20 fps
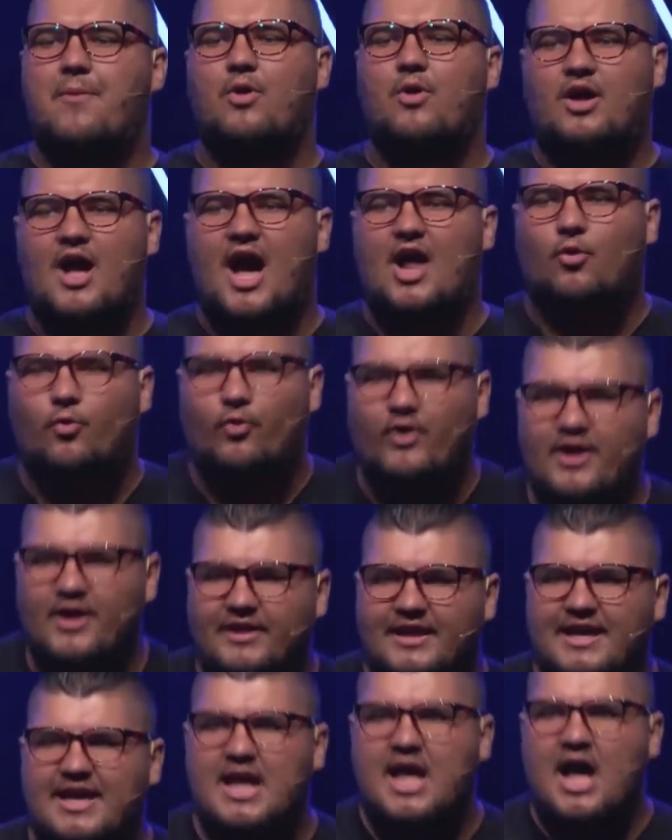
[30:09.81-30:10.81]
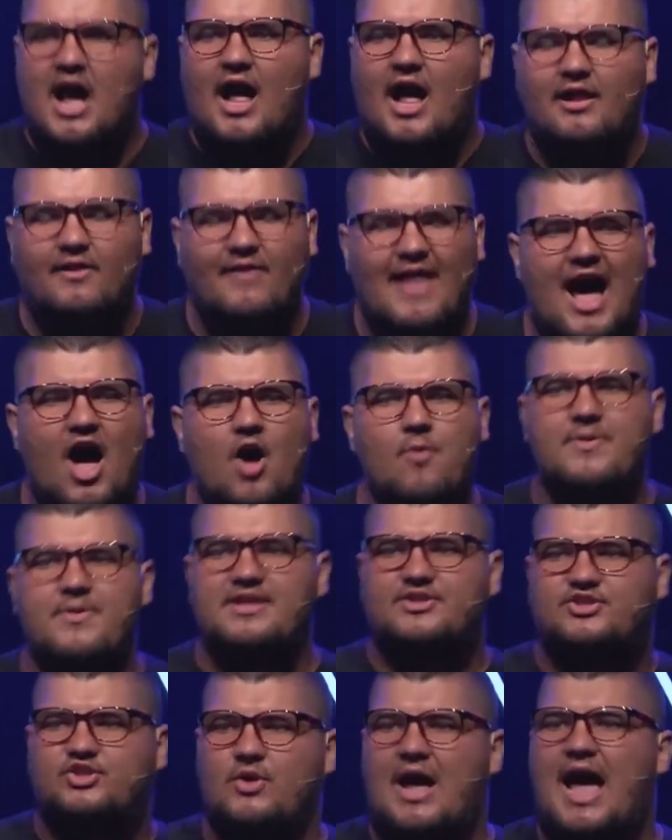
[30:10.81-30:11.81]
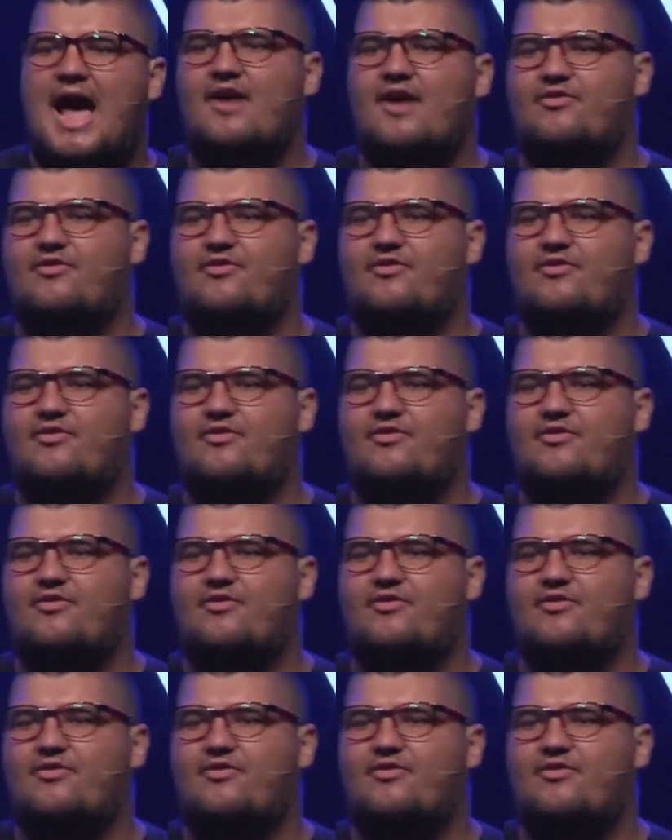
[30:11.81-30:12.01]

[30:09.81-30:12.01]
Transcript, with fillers: will God really allow me to have